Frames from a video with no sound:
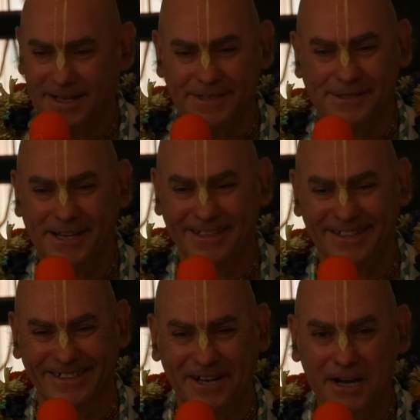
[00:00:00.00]
is,
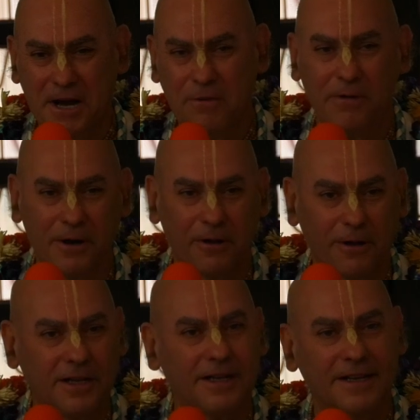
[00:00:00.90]
we
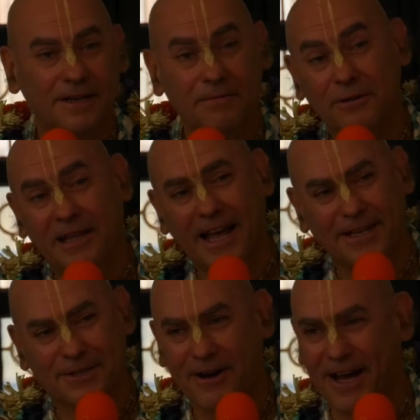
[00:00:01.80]
all would
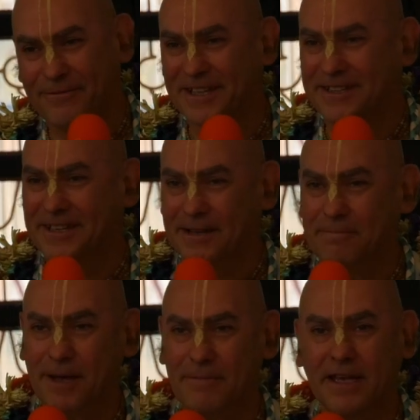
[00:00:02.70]
like to have it,
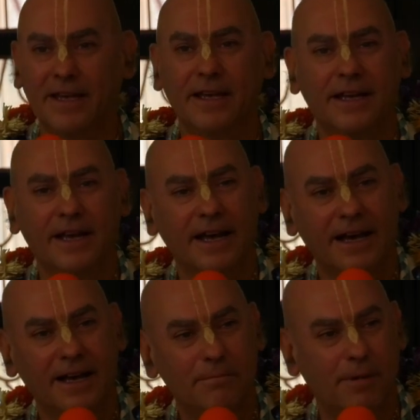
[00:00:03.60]
maybe
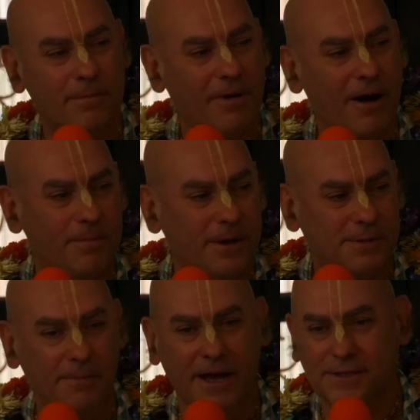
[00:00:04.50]
by
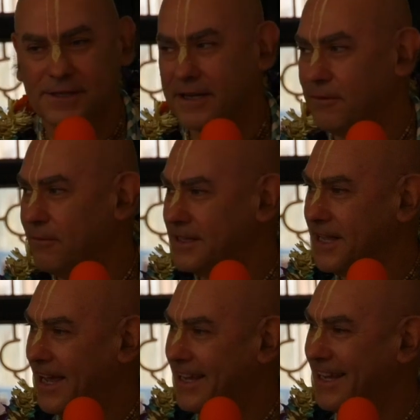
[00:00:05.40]
Prabhupada's mercy one
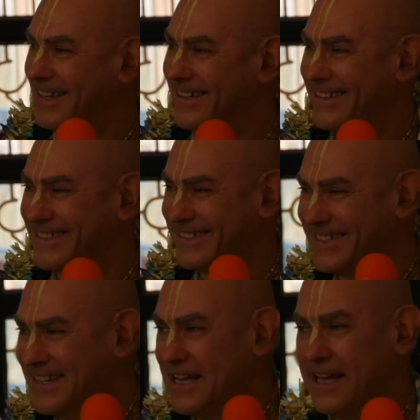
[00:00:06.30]
day.
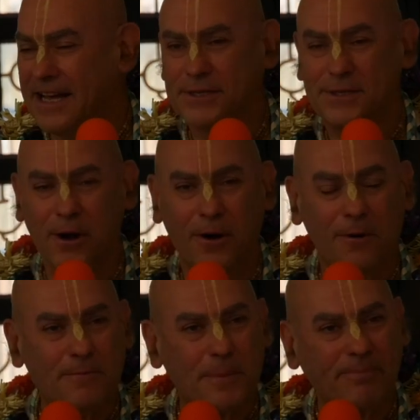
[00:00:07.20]

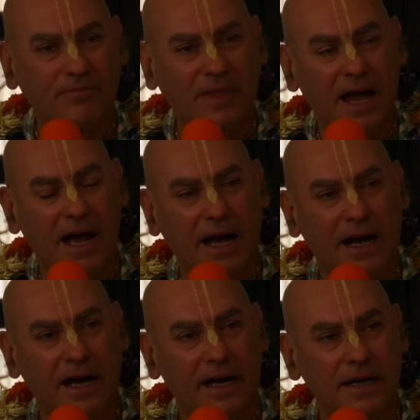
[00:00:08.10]
So
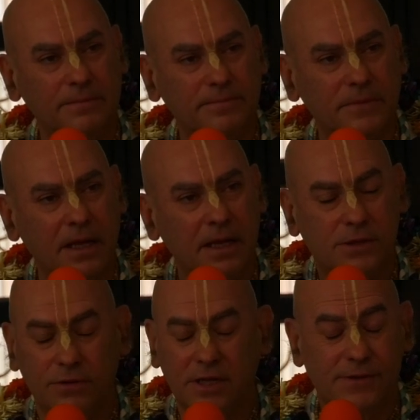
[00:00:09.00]

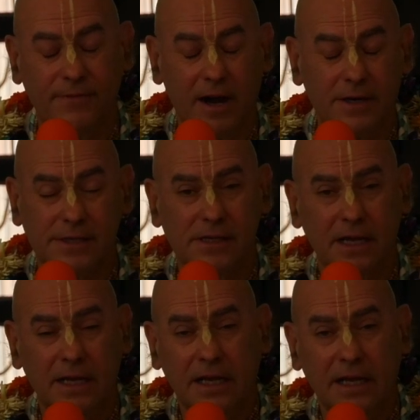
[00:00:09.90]
this verse
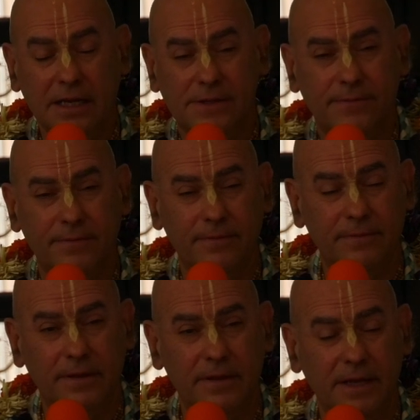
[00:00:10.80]
is
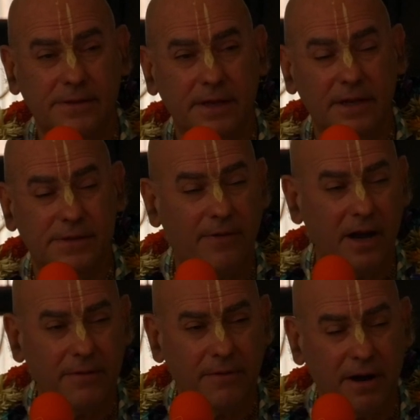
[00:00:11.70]

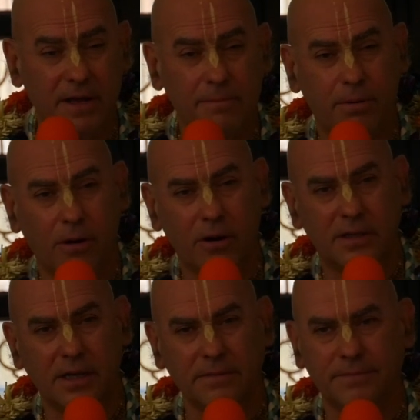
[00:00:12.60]
very, very
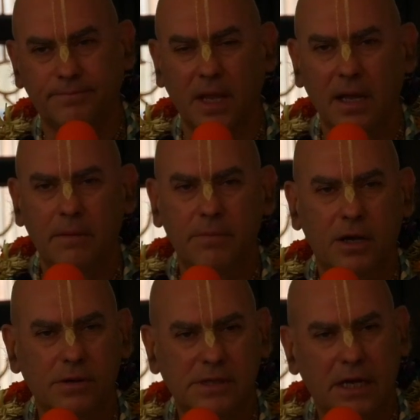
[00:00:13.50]
important,
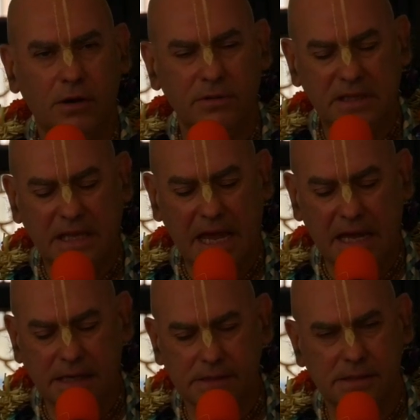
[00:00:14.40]
because it
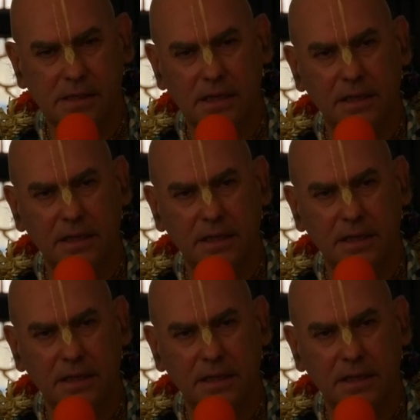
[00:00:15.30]
contains